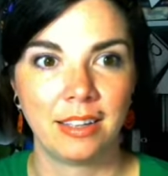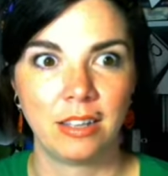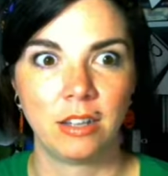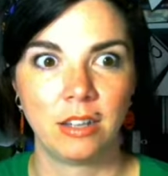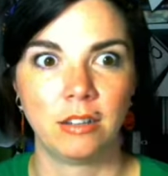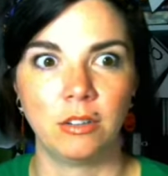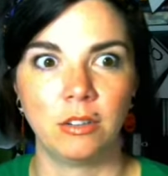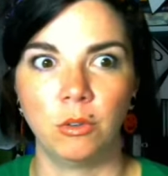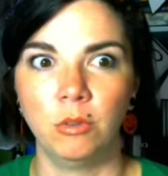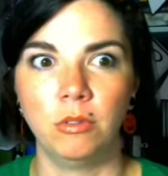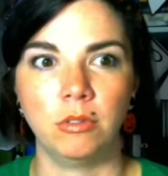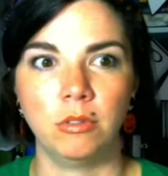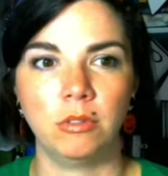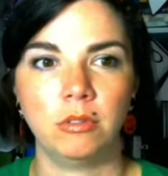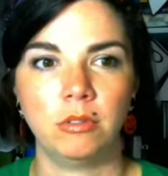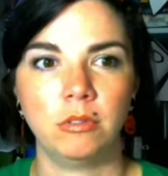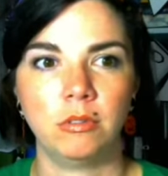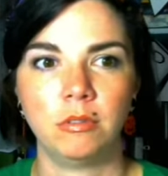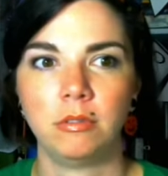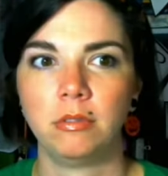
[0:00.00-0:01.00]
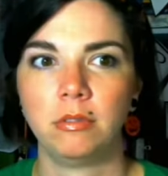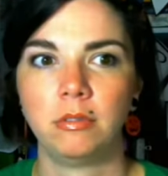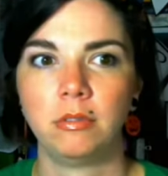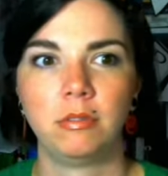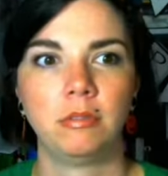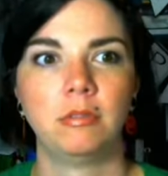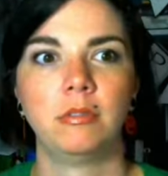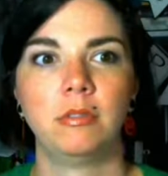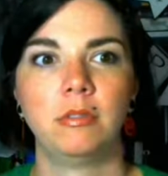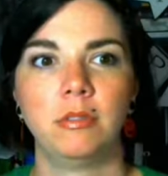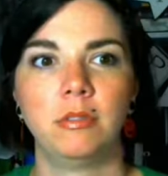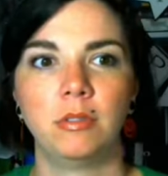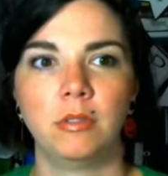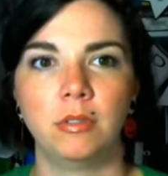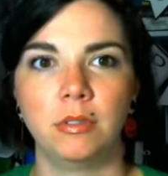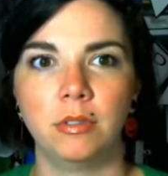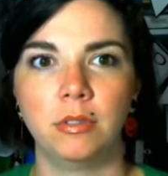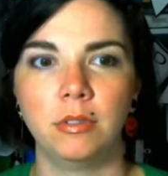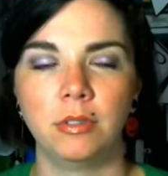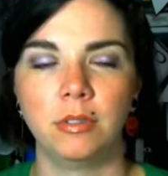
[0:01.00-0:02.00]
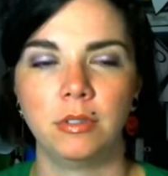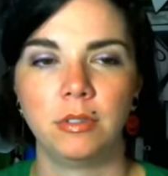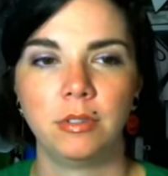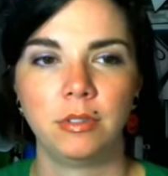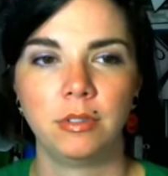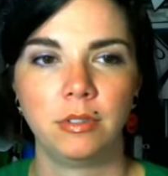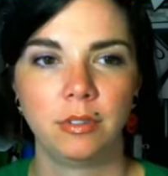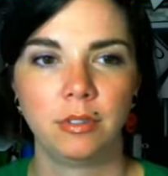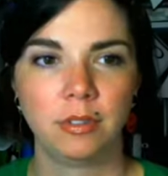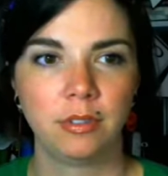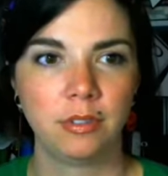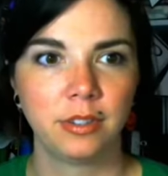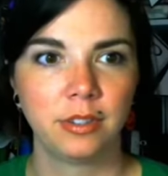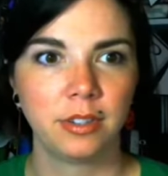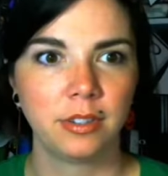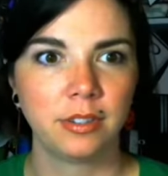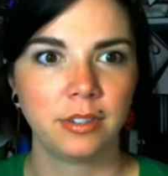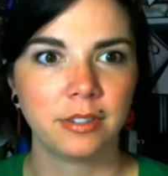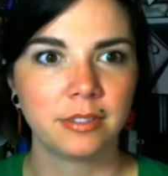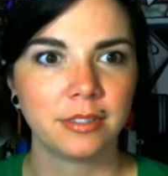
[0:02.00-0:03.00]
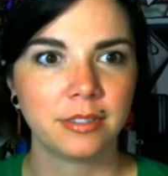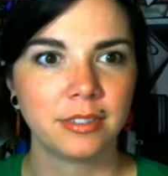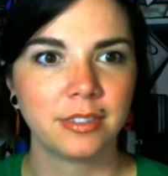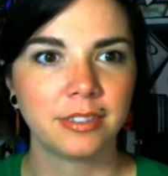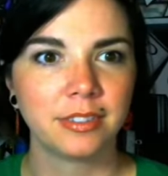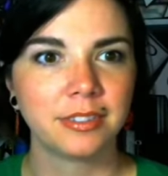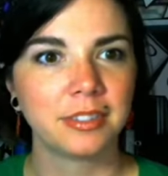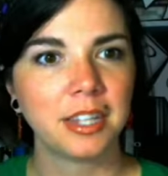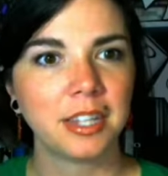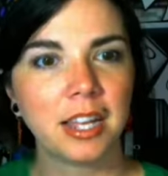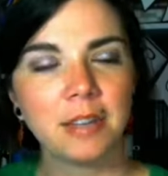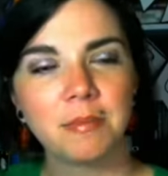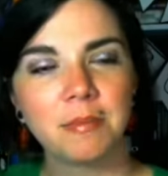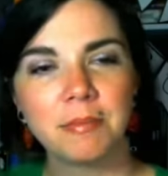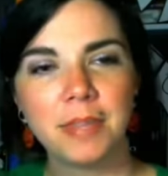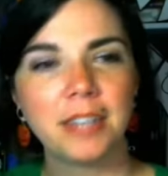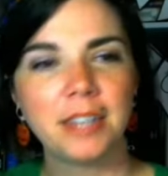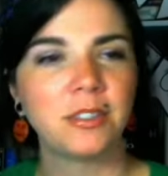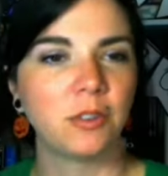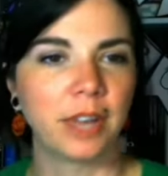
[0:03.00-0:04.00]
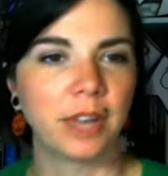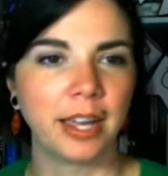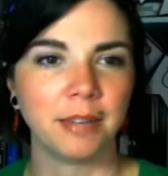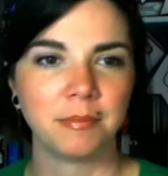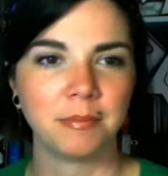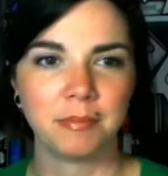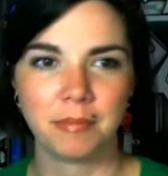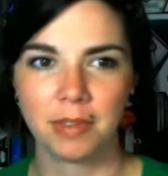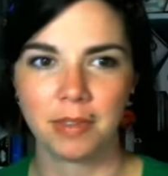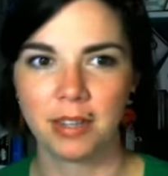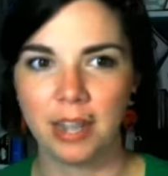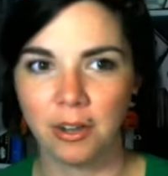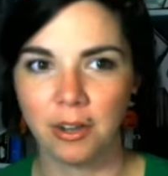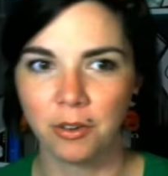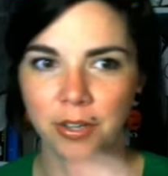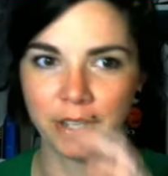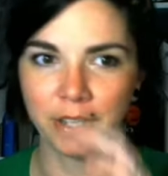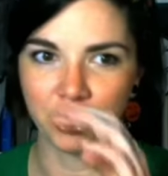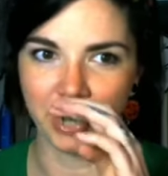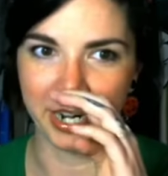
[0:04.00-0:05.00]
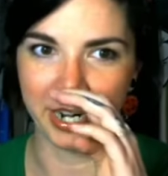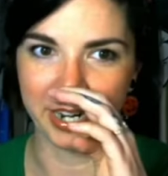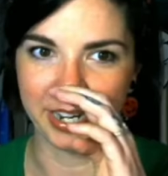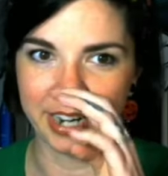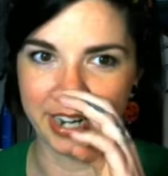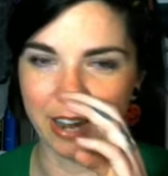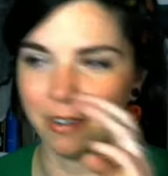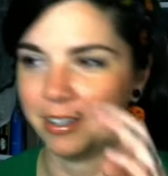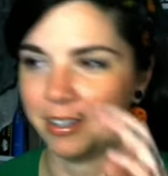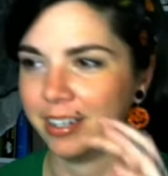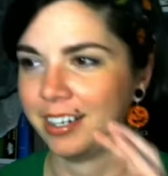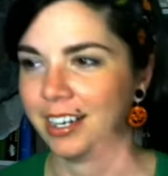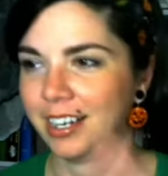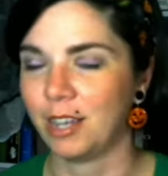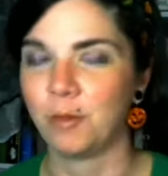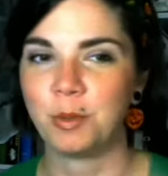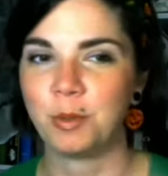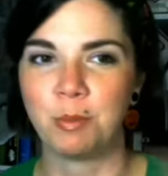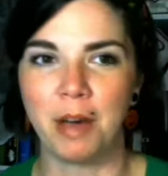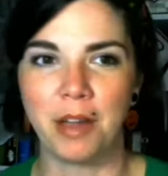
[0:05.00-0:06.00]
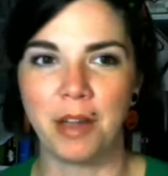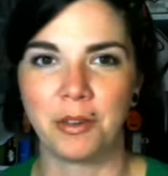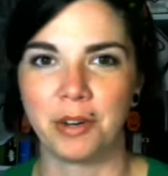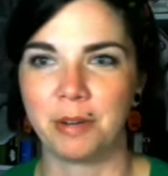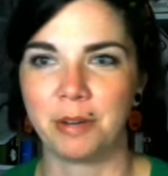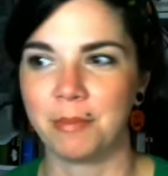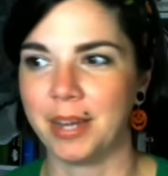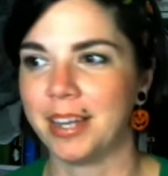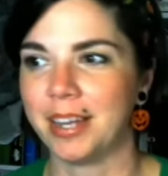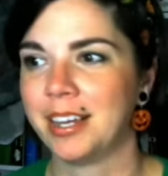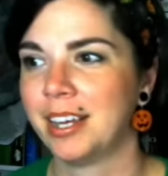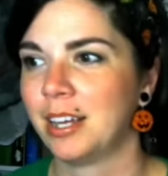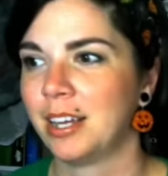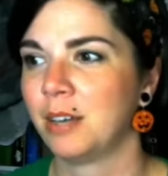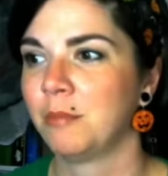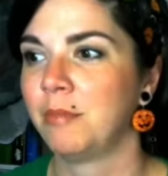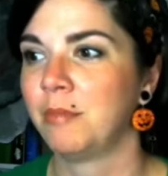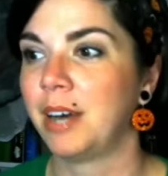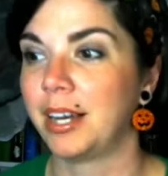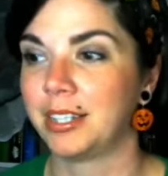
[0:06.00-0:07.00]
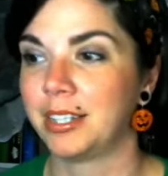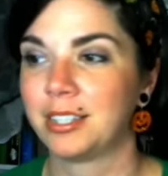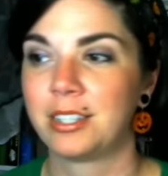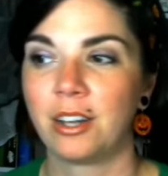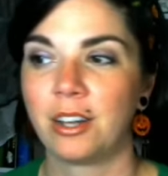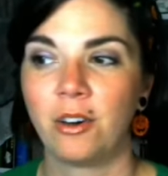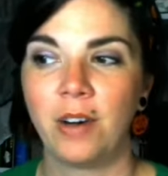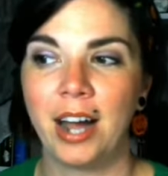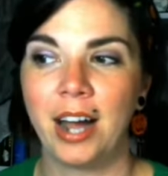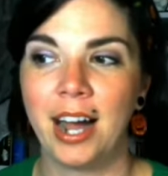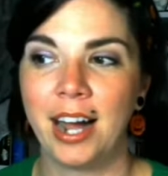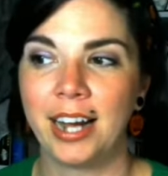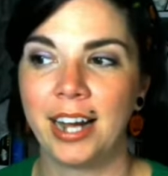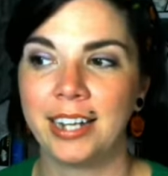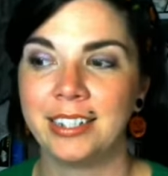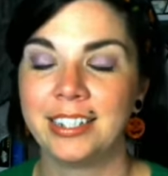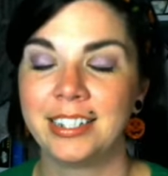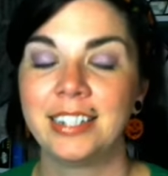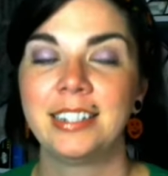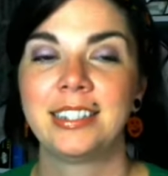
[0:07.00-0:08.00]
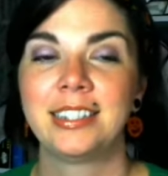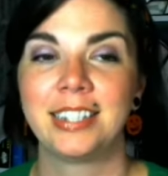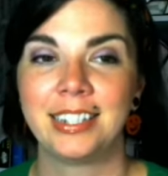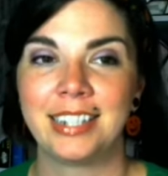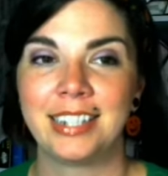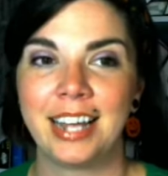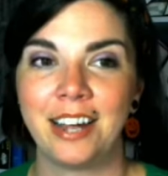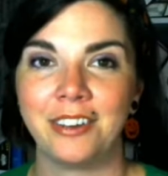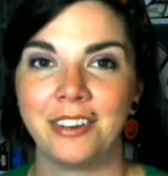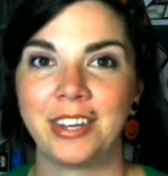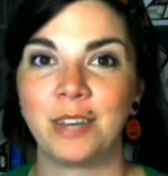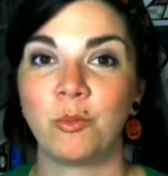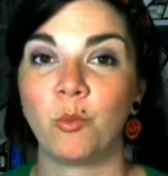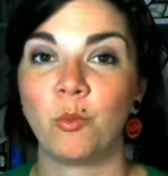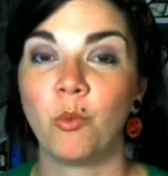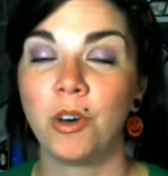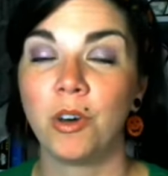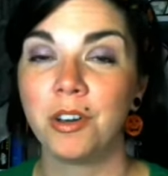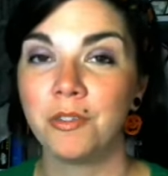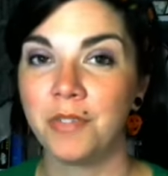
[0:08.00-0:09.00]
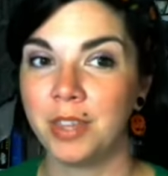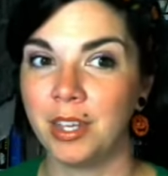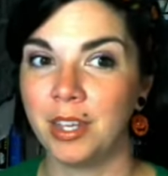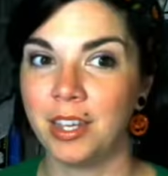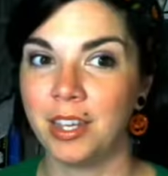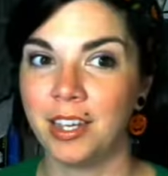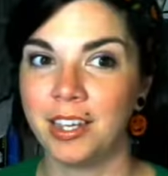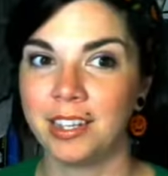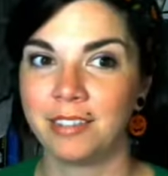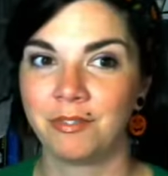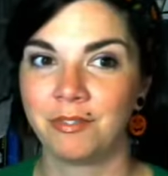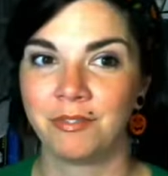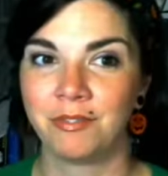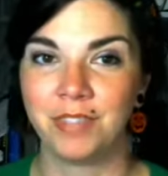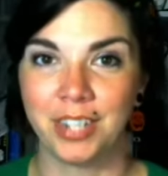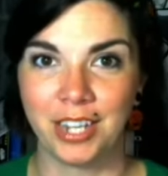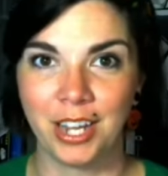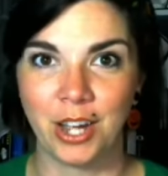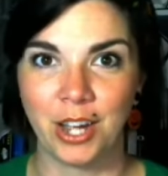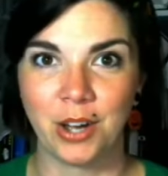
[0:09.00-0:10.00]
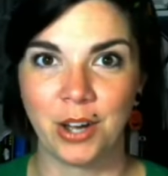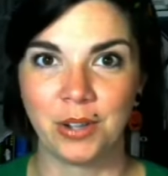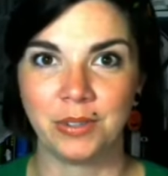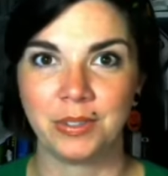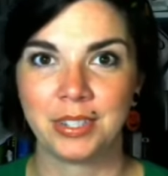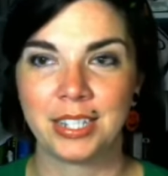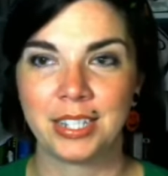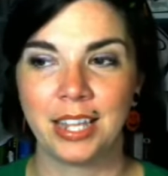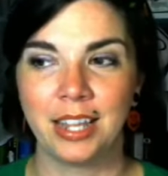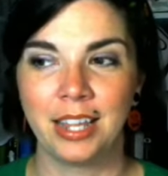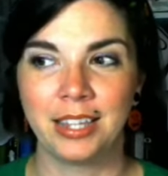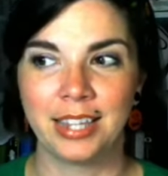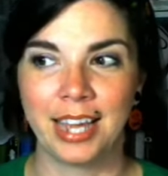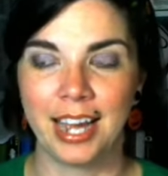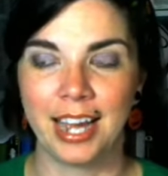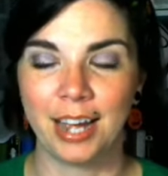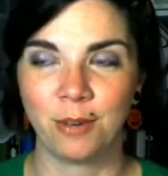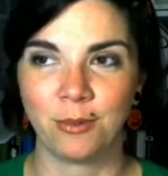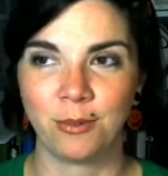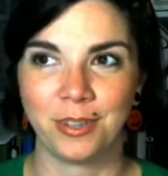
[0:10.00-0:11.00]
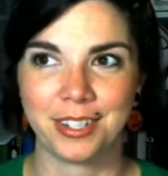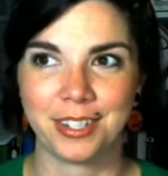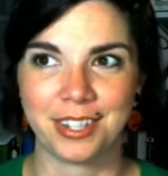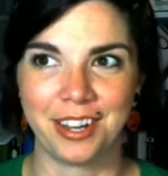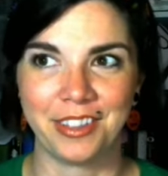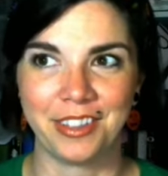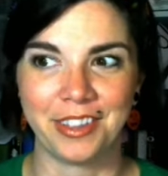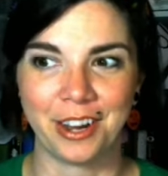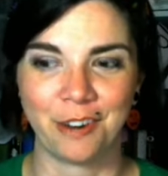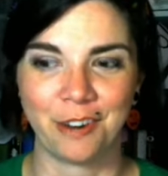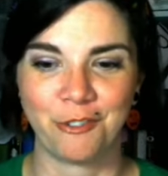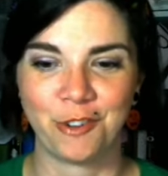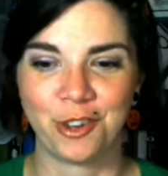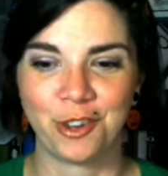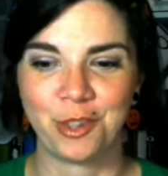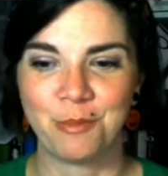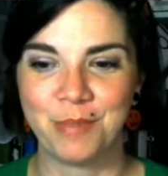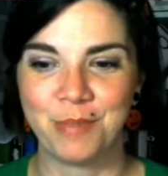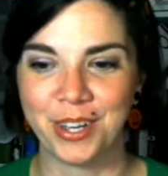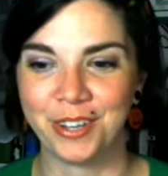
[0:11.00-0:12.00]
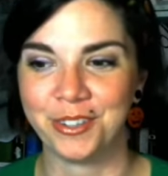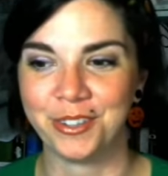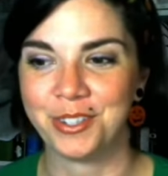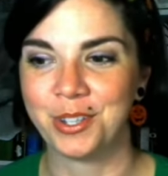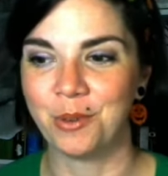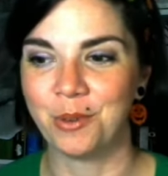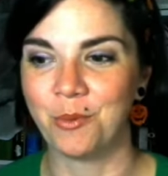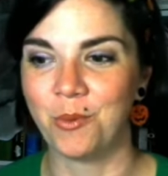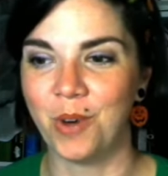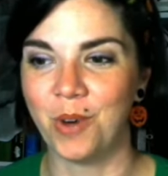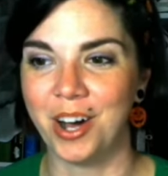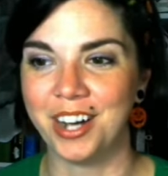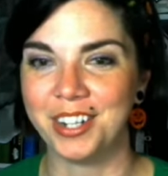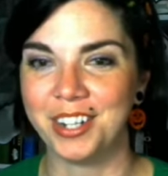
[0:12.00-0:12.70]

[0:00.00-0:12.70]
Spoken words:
Oh. Oh. Oh, that's okay. I don't look as shiny now. It was bothering me. But so I did sit down, and one of the videos that was on there for the builds was